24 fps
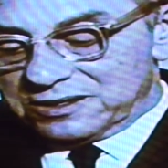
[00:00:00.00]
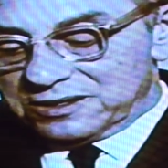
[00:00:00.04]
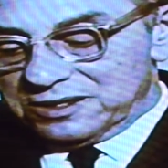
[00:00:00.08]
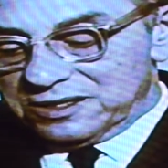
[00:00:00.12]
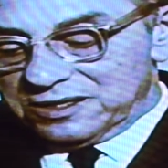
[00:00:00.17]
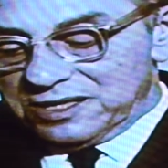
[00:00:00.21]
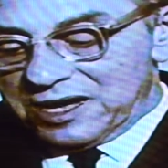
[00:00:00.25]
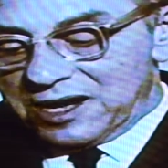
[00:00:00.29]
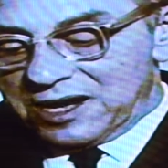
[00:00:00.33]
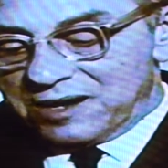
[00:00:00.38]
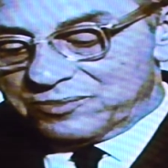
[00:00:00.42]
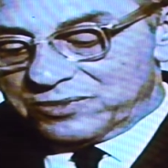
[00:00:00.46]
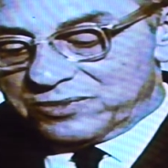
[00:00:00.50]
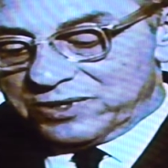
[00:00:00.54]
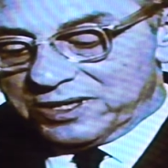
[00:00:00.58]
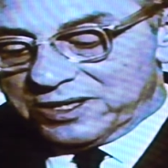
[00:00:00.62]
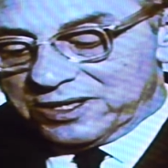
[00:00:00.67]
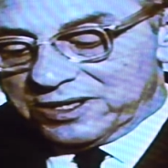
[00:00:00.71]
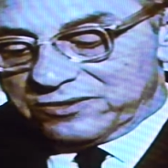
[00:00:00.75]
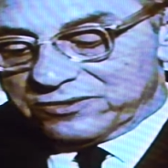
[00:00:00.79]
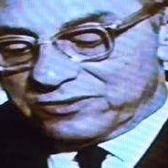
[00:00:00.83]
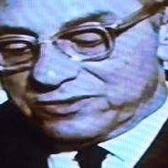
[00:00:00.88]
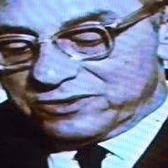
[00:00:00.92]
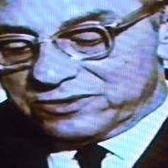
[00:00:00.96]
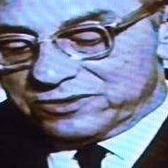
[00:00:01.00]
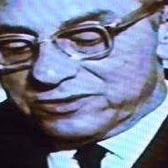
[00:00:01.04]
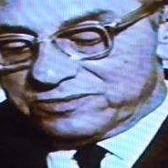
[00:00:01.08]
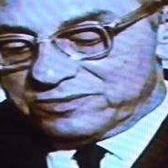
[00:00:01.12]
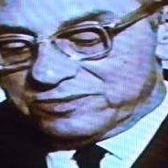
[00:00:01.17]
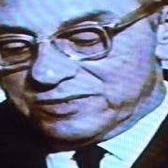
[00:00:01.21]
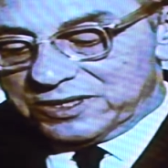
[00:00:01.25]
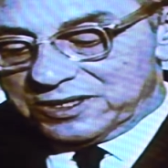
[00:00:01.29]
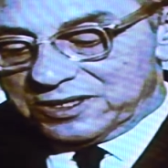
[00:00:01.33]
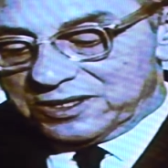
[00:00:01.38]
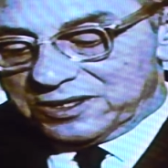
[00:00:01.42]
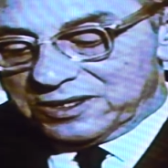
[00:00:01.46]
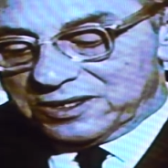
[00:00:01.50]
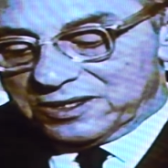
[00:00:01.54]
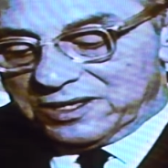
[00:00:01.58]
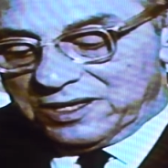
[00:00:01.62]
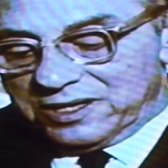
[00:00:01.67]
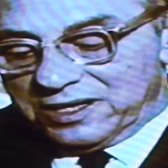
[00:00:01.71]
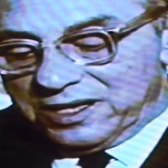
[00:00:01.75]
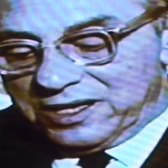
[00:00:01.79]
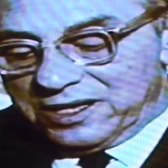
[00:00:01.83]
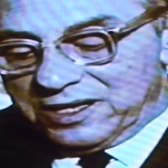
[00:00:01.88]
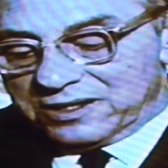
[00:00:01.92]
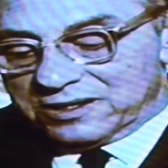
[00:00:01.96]
to the operating room,
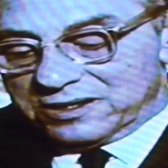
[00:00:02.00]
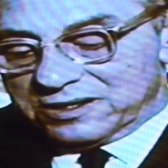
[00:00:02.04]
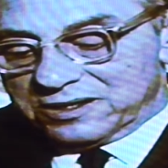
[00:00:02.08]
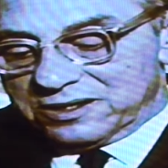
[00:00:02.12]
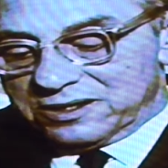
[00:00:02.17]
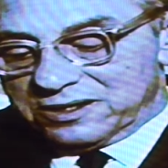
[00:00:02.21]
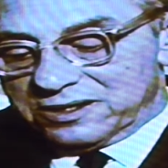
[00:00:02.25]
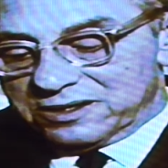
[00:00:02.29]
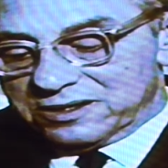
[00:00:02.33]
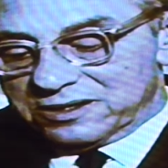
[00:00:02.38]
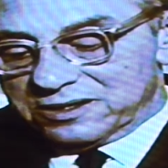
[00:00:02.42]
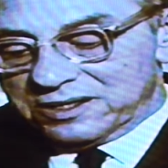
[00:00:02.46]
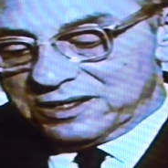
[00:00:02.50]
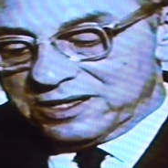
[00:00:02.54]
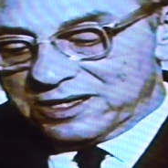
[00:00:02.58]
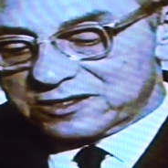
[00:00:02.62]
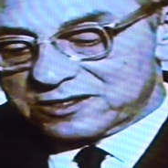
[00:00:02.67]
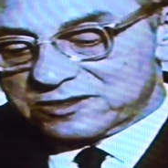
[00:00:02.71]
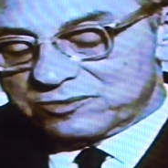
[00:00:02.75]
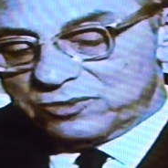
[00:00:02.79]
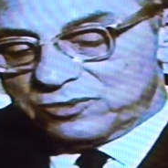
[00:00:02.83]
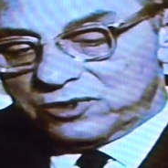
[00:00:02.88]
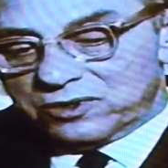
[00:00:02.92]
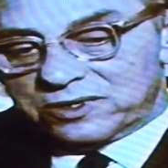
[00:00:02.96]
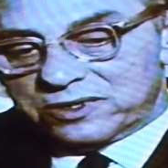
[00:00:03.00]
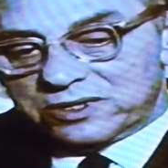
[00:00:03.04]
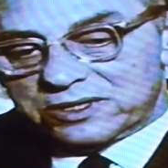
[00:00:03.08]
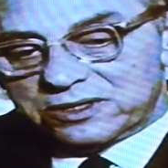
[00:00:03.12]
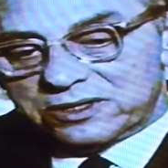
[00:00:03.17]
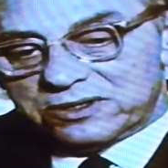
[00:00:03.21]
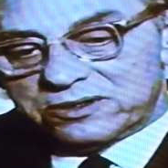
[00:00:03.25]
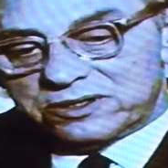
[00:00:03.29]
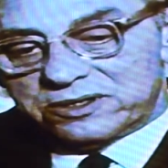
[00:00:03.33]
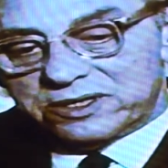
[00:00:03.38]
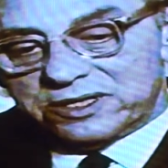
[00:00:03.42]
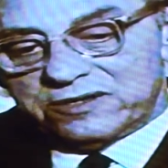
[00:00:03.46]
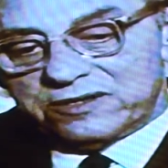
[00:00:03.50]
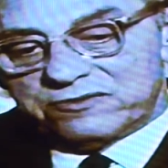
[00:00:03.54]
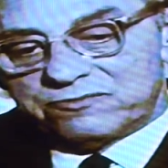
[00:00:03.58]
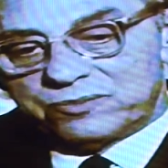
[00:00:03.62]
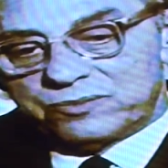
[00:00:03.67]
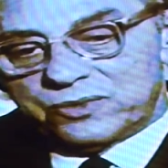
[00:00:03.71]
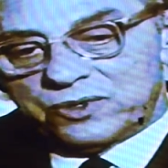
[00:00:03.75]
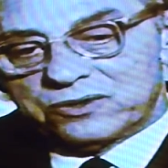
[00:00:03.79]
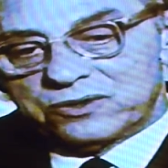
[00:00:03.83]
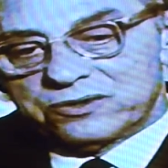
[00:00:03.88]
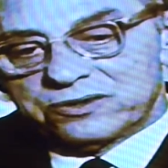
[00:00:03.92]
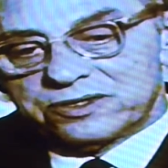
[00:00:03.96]
and exploratory of
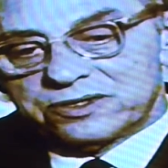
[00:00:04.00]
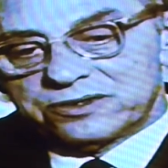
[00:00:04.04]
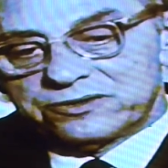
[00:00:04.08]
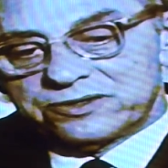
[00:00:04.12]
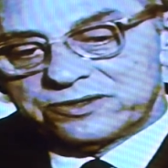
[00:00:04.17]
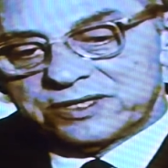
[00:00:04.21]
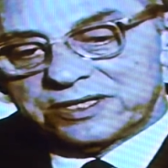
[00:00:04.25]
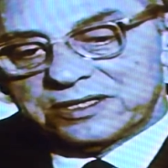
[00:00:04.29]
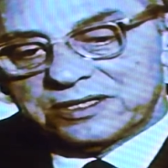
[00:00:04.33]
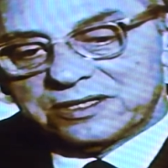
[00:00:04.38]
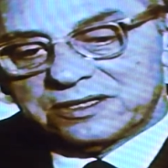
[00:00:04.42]
both adrenal